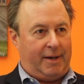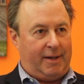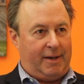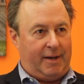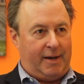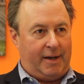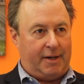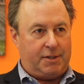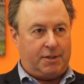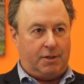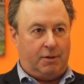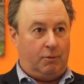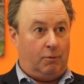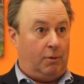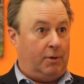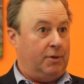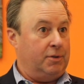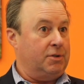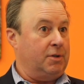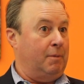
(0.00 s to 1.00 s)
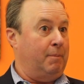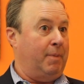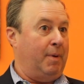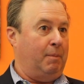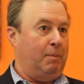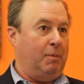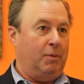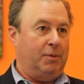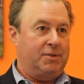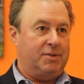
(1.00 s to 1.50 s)
connection, or some
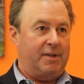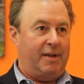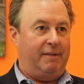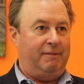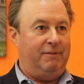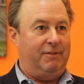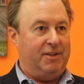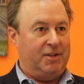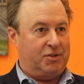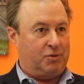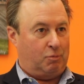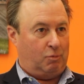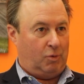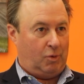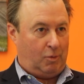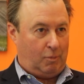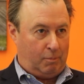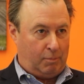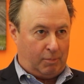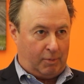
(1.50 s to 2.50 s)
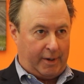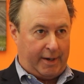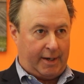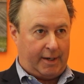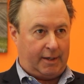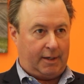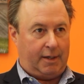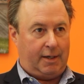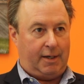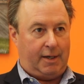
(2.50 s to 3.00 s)
people would say visceral
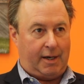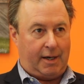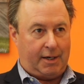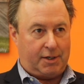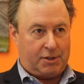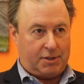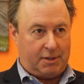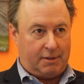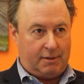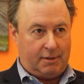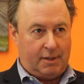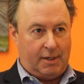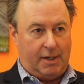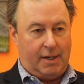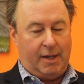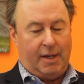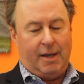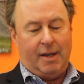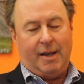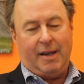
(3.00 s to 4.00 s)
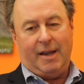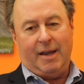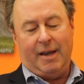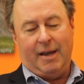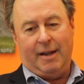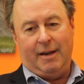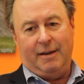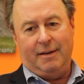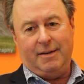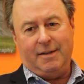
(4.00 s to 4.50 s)
brand connection.
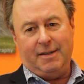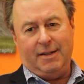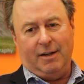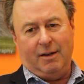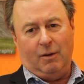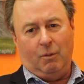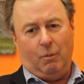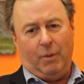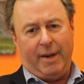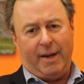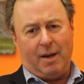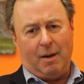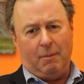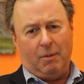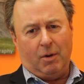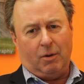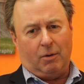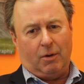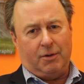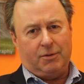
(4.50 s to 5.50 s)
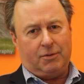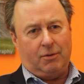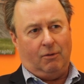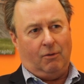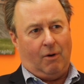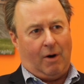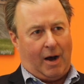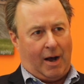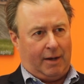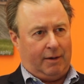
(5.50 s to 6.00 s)
And, we come across a
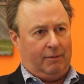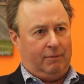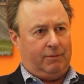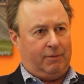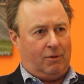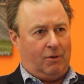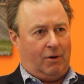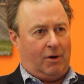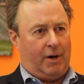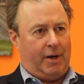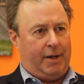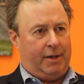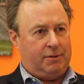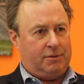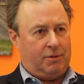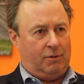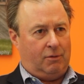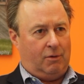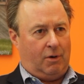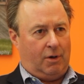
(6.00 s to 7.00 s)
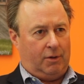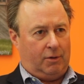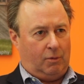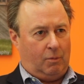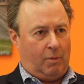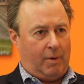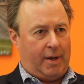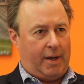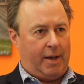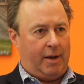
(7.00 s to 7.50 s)
lot of clients along
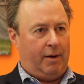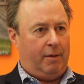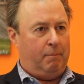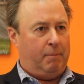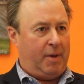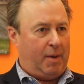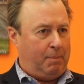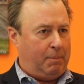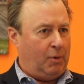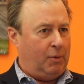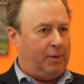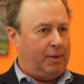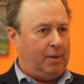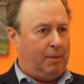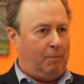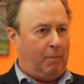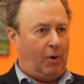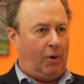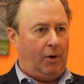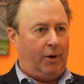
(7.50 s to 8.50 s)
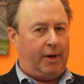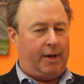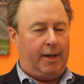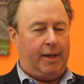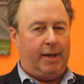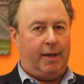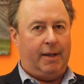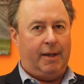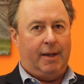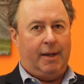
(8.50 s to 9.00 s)
the way and people in the
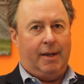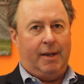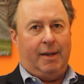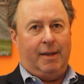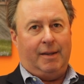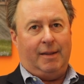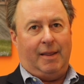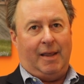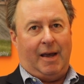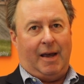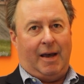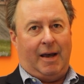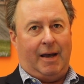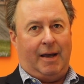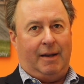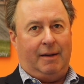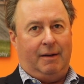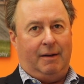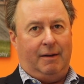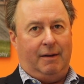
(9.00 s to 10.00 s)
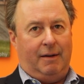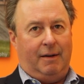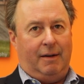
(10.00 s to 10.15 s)
market that,